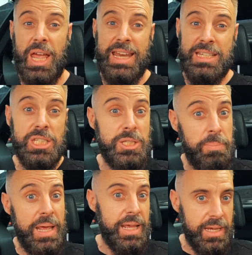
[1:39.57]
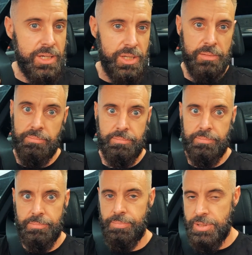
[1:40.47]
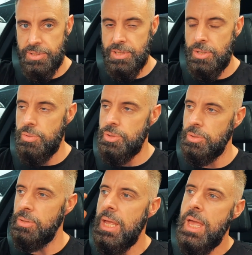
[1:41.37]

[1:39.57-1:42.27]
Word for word: and spinning because it's in neutral,